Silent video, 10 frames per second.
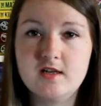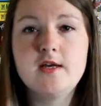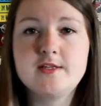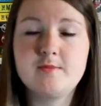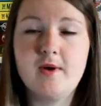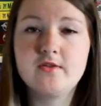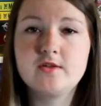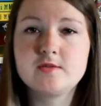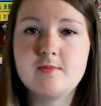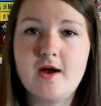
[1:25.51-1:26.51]
It's about
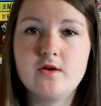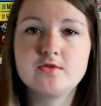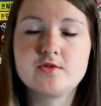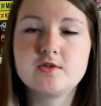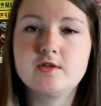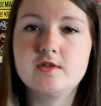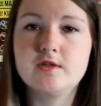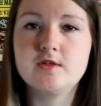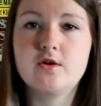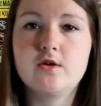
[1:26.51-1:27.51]
this mouse
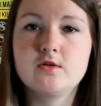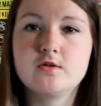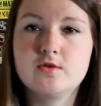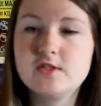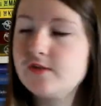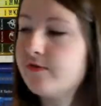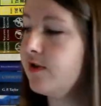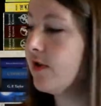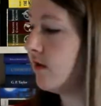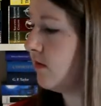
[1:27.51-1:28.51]
called
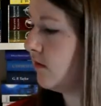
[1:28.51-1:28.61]
Christopher.